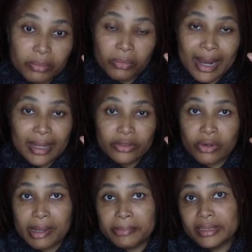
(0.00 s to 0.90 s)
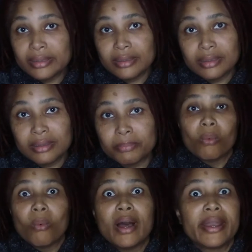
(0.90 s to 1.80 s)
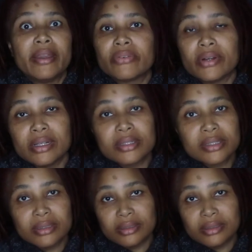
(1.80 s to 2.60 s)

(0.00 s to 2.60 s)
rat droppings, whatever else.